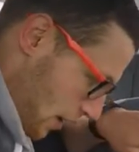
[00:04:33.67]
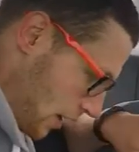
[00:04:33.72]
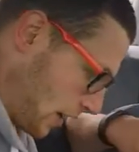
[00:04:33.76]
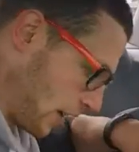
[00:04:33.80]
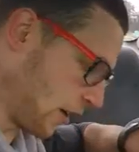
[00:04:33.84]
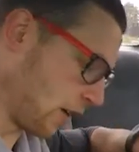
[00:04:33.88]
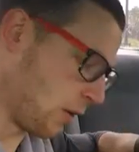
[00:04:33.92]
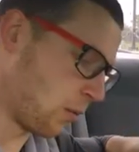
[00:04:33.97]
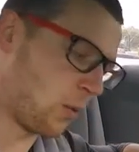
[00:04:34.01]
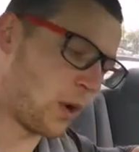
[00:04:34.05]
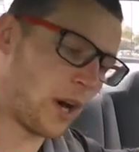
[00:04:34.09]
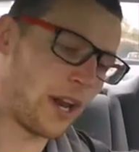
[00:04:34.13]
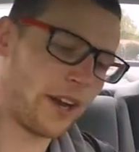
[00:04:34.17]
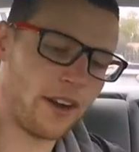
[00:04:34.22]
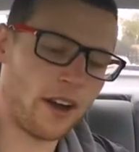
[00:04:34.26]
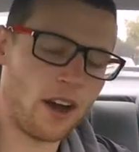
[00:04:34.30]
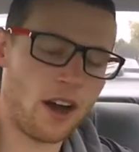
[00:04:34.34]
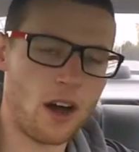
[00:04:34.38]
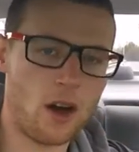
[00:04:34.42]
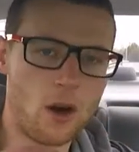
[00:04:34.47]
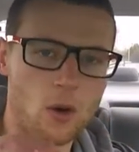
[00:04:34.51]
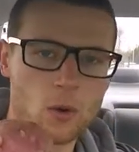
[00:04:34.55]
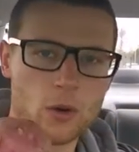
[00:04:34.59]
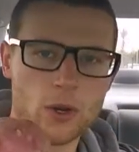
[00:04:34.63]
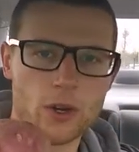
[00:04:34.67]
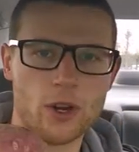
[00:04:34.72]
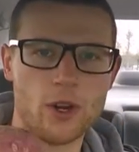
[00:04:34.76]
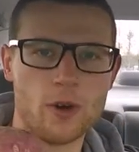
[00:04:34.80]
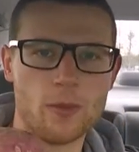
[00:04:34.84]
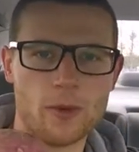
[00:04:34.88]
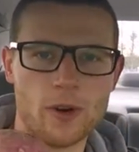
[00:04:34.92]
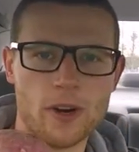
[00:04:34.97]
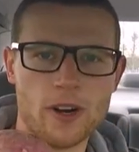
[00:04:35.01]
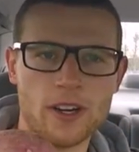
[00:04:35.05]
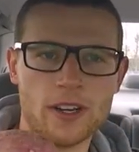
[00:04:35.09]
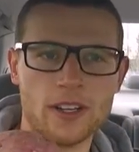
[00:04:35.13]
I got one whole
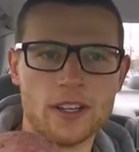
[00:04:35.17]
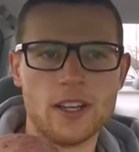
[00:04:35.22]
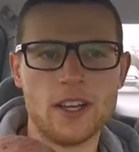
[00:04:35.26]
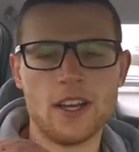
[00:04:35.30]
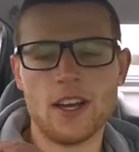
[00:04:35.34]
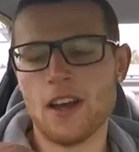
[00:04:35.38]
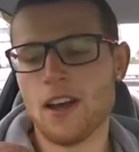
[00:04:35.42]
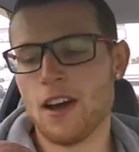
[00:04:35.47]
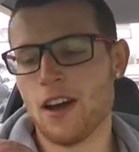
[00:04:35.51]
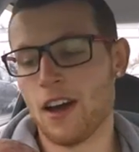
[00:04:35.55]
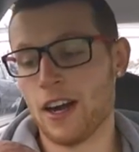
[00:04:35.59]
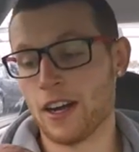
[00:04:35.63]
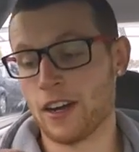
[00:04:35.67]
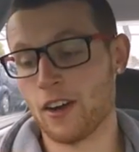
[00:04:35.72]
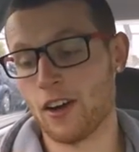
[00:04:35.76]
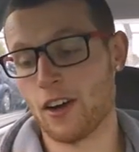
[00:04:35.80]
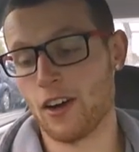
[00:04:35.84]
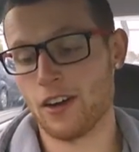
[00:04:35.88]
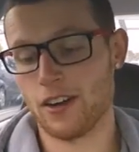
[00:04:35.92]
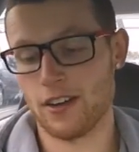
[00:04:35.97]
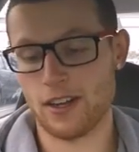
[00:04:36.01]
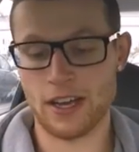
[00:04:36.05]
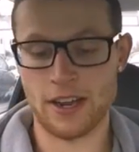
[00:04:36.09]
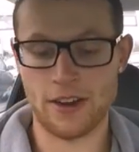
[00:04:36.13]
kumara. I got